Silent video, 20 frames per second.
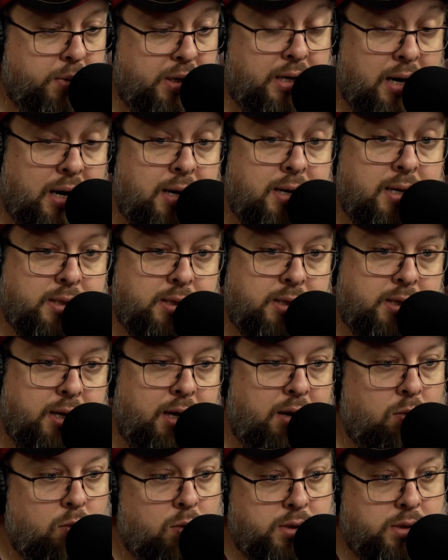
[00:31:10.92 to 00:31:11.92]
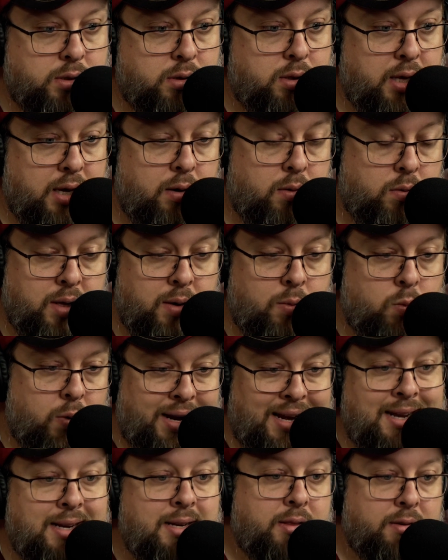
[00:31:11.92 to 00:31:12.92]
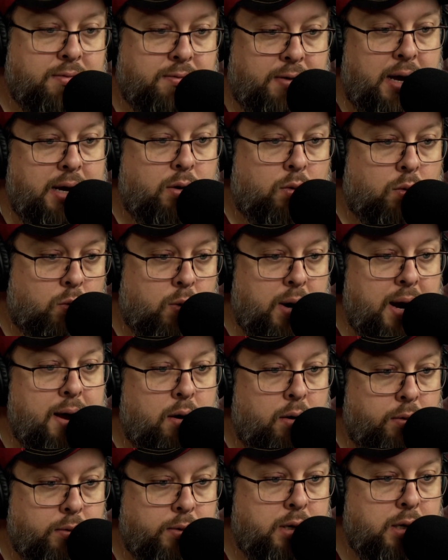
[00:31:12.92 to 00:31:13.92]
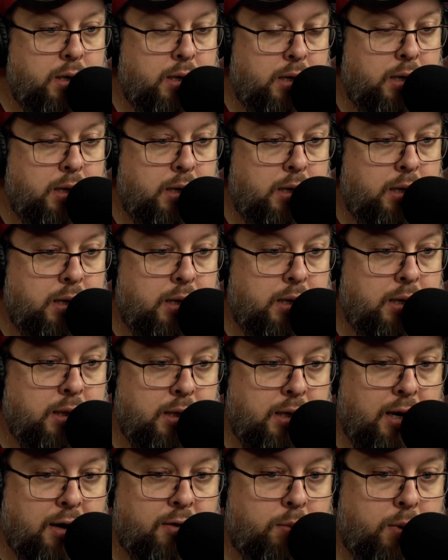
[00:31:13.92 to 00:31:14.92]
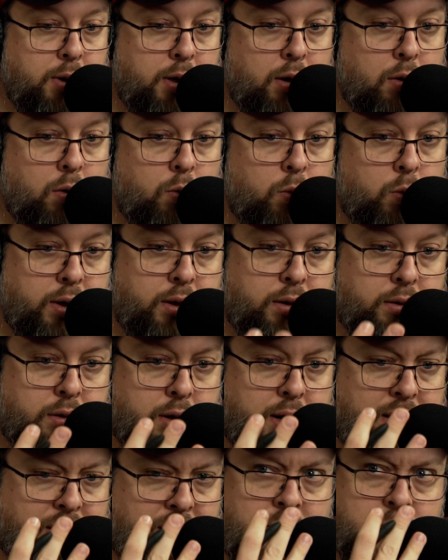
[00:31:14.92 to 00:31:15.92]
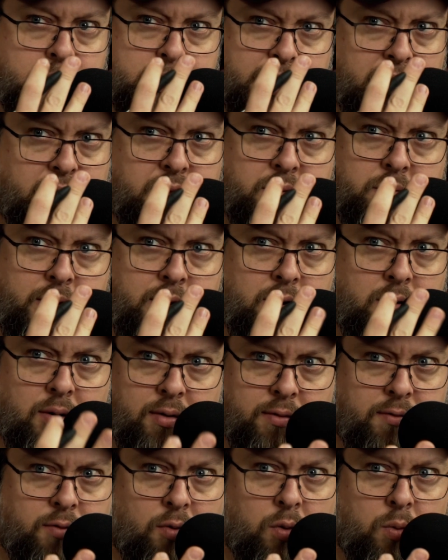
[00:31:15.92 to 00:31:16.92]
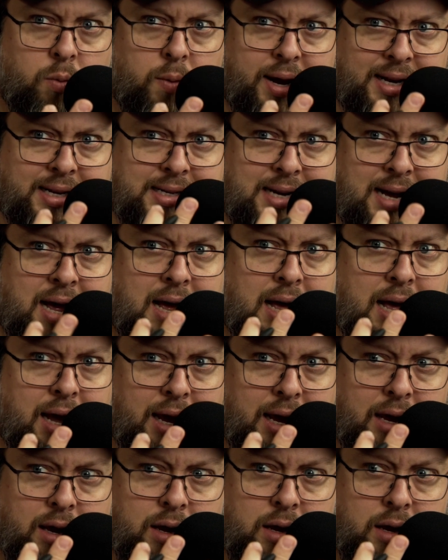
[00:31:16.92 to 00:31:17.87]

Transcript: Because it was they went into the final round in the FBO with, I think it was like a 3 or a 4-way tie.